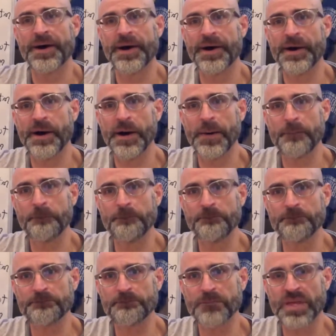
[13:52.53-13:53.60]
Um,
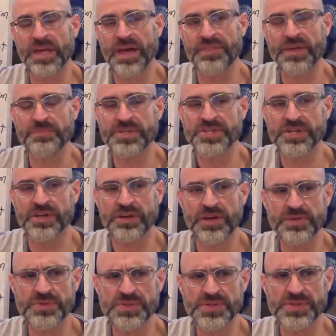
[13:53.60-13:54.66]
I thought missionary
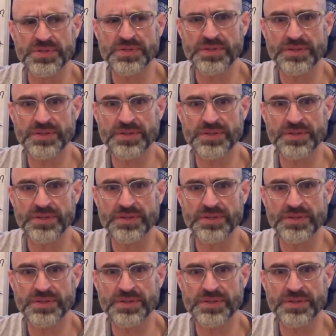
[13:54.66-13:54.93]
was,